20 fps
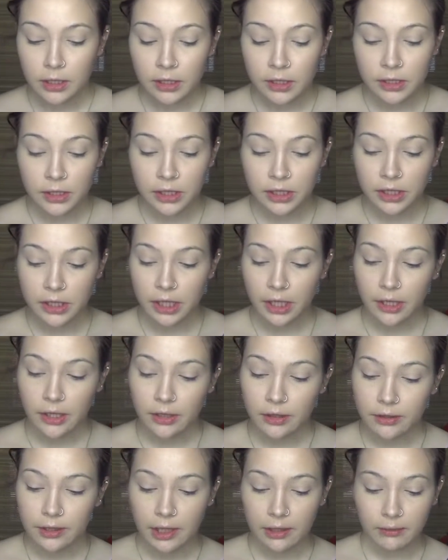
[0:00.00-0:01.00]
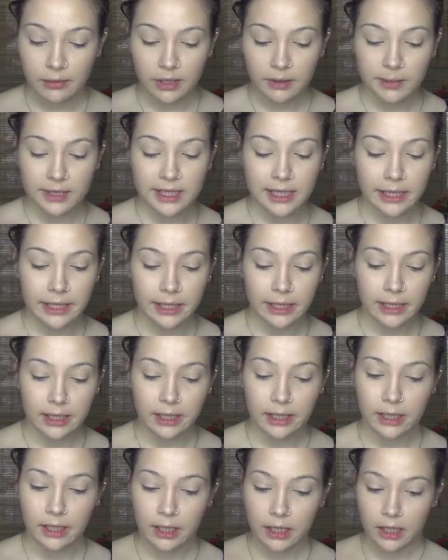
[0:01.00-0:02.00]
So now I'm going to be
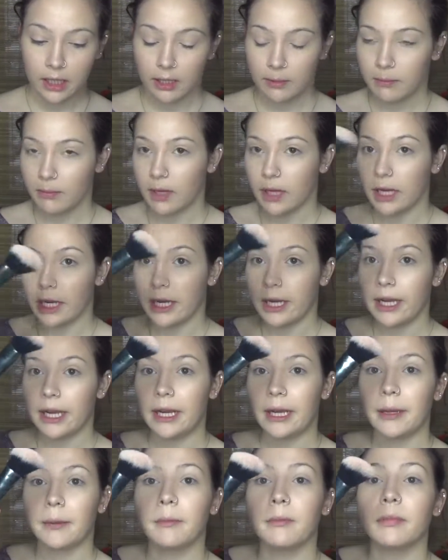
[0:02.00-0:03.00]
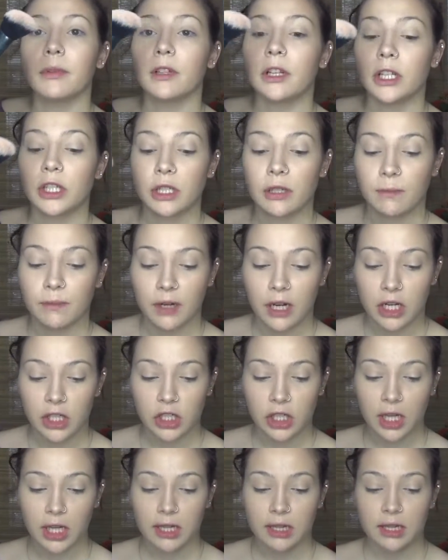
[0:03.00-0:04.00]
taking my blush
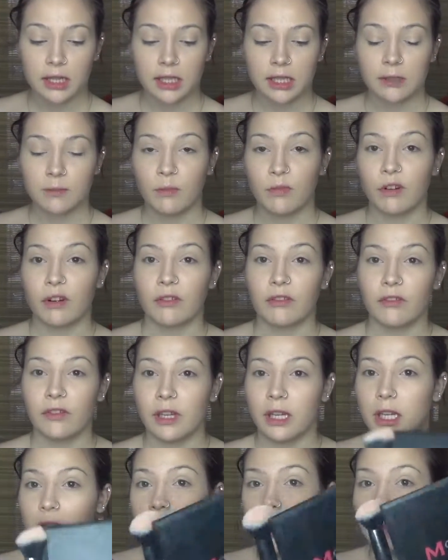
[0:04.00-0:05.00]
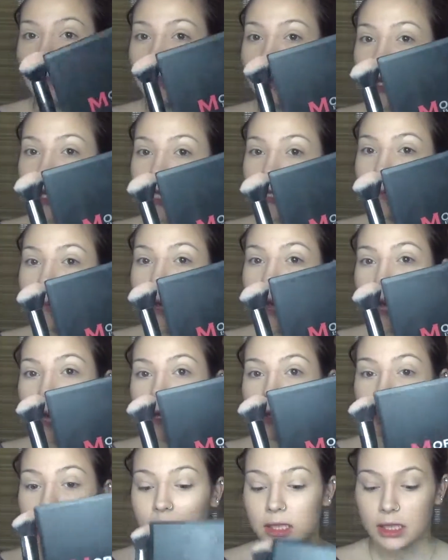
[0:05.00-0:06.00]
brush and this Morphe blush
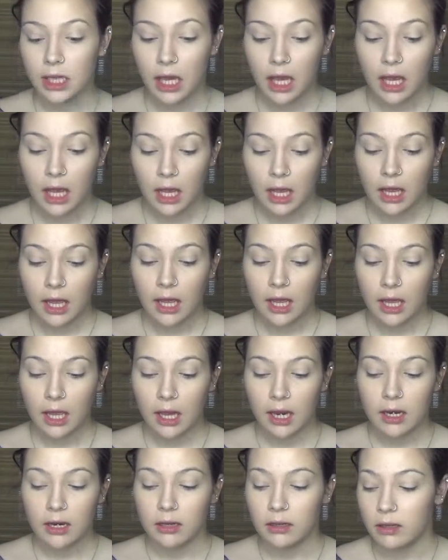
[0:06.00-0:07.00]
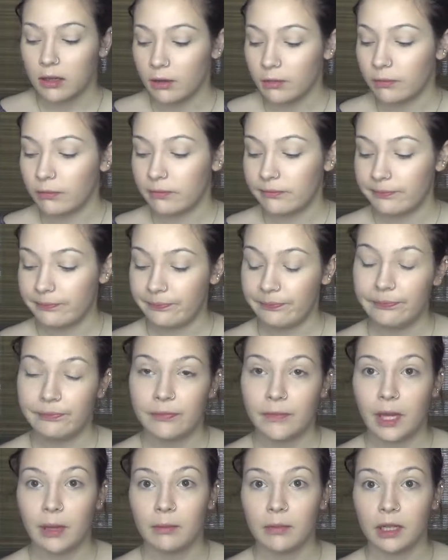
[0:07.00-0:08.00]
palette. And nope,
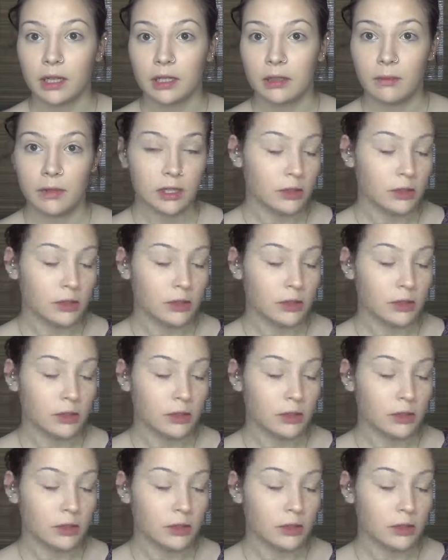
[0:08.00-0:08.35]
I'm not going to be